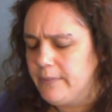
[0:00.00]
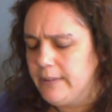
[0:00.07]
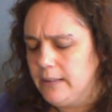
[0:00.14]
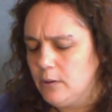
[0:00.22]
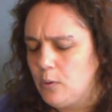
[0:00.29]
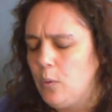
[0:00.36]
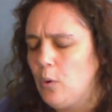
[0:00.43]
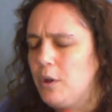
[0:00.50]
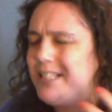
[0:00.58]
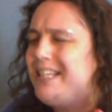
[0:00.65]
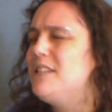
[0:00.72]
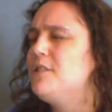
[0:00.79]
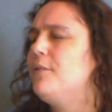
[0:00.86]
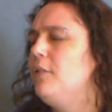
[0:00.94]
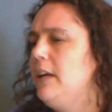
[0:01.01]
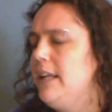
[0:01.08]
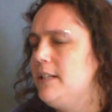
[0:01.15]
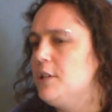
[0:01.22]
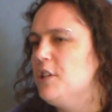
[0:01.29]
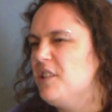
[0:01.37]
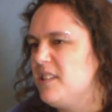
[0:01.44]
qualities of
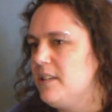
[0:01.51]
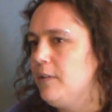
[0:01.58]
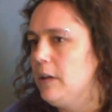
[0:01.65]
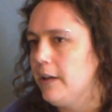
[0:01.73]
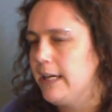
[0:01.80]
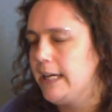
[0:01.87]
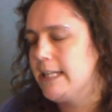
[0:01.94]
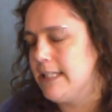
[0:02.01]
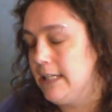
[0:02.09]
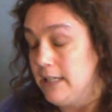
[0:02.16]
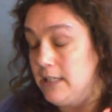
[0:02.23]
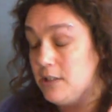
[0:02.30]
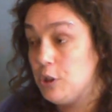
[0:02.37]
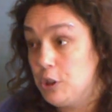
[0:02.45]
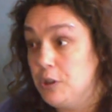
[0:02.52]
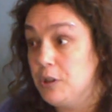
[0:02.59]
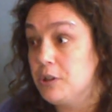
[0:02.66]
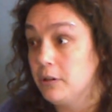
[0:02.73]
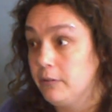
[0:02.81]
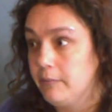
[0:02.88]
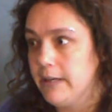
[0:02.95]
religions, if you like, as in
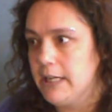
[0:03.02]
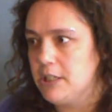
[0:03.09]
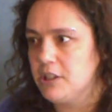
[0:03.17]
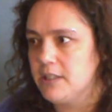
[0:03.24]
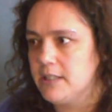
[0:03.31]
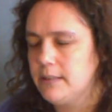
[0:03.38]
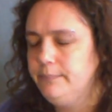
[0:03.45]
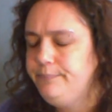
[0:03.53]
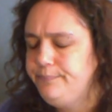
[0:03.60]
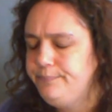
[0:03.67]
institutional religions.